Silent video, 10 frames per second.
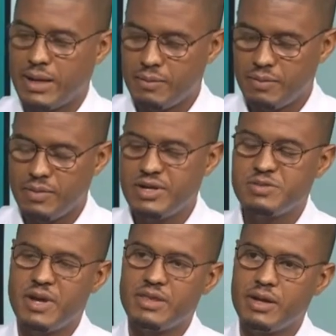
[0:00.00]
and here's
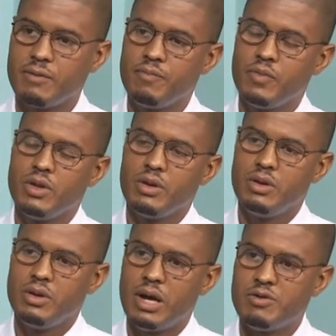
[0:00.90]
my thing.
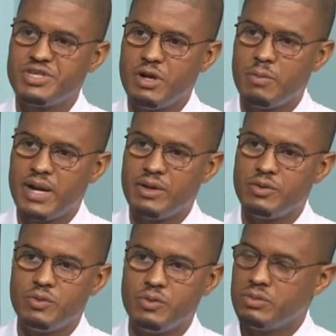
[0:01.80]
I was a young man
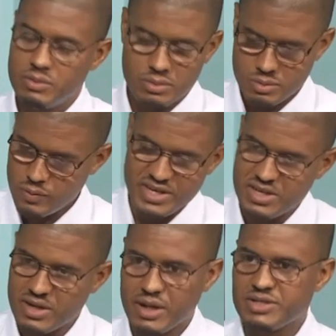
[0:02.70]
who went to
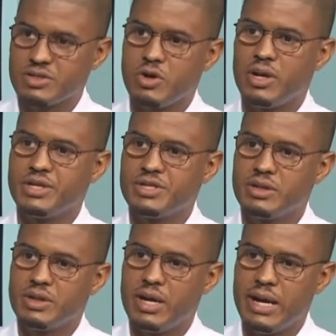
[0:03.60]
St. Augustine's College,
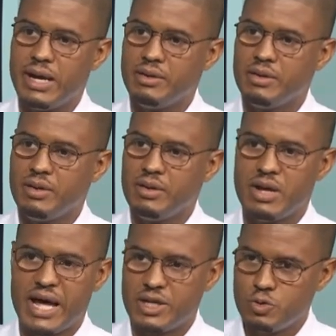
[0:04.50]
and
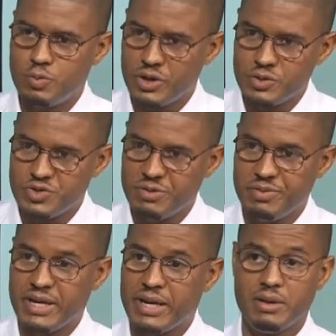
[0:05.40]
I had a 2.2
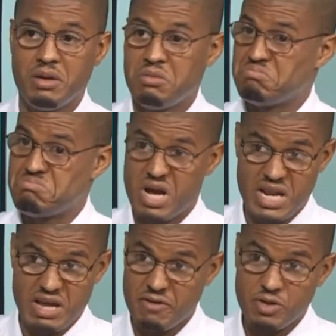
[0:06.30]
GPA. I
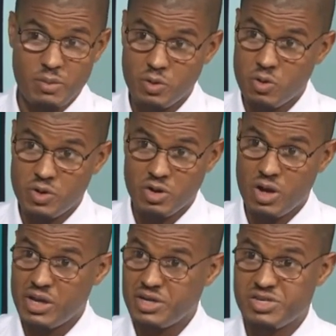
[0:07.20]
never thought about going to
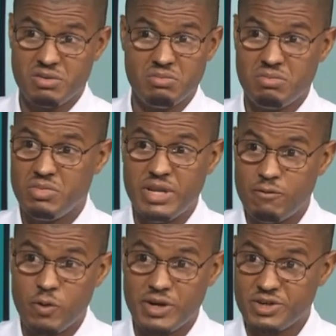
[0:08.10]
college,
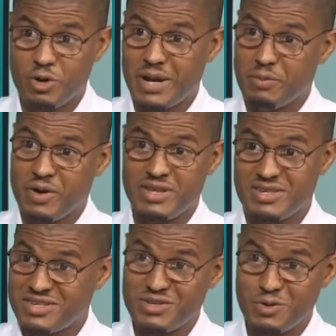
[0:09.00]
never wanted to go. My brother and
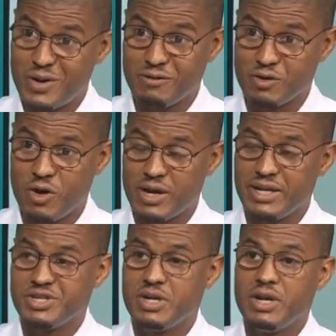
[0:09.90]
sister went off to
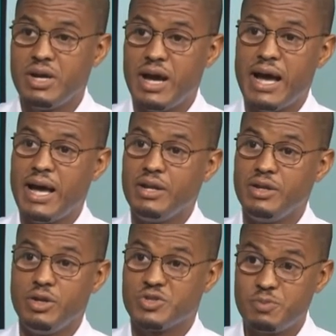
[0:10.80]
college, and,
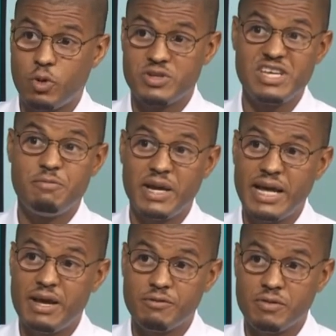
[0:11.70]
sports saved my
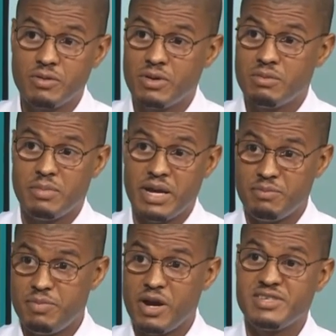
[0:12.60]
life. My
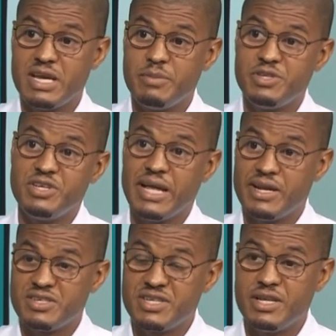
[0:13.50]
parents sent me to the
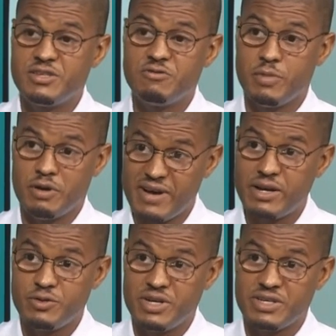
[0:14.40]
United States for my
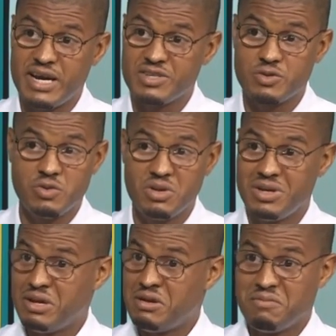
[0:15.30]
final 2 years of high school.
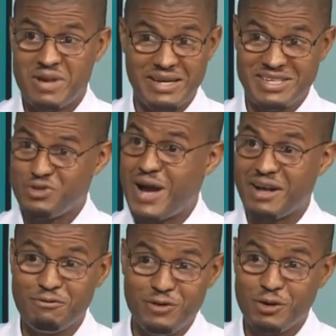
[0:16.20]
I did track
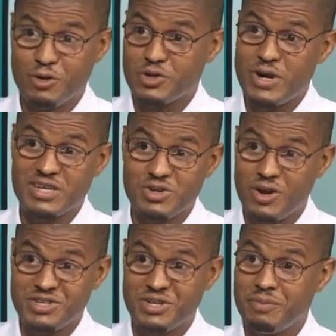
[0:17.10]
and field, got a track
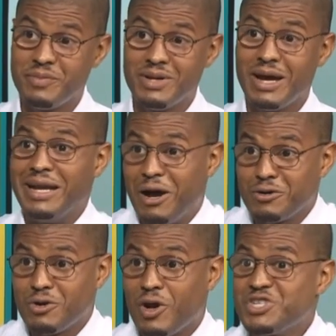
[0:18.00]
scholarship, and now
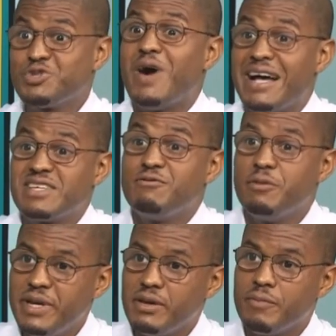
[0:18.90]
colleges were asking for
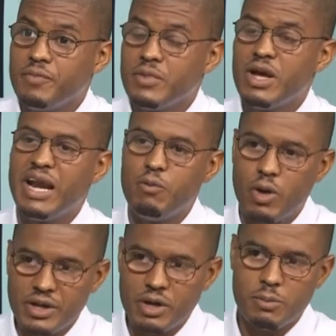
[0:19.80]
me. And I
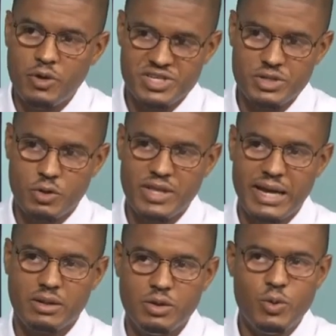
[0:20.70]
want young boys to know
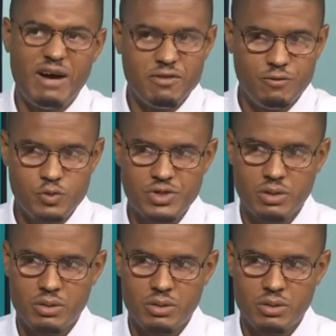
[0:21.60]
that you have a future.